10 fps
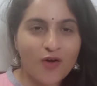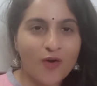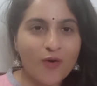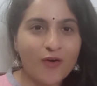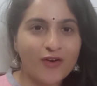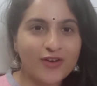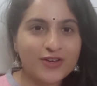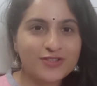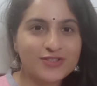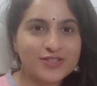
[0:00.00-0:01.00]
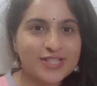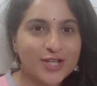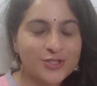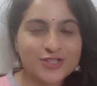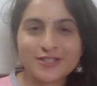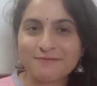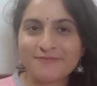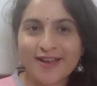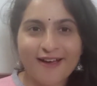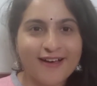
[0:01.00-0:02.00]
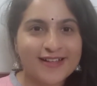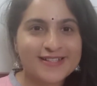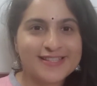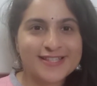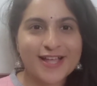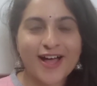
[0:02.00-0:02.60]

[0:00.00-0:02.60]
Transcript: or touching the plants,